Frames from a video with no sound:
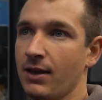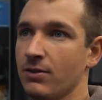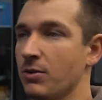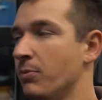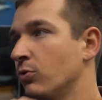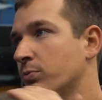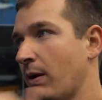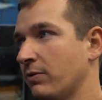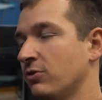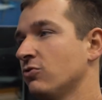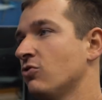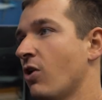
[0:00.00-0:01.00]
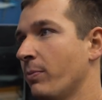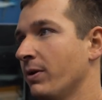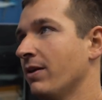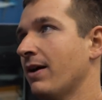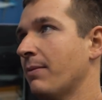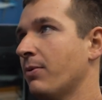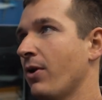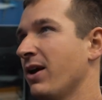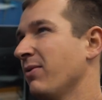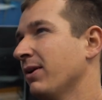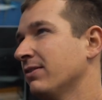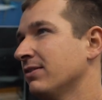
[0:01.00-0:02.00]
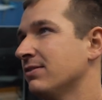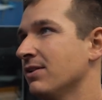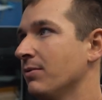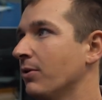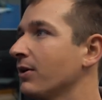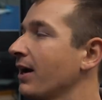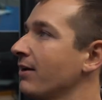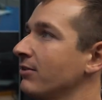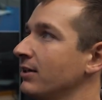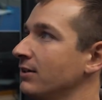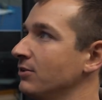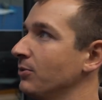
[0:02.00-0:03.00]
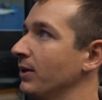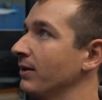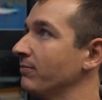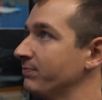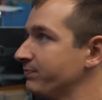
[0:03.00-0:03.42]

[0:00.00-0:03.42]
the boost pressure's dropping at that point anyway, because this turbo can't really do it.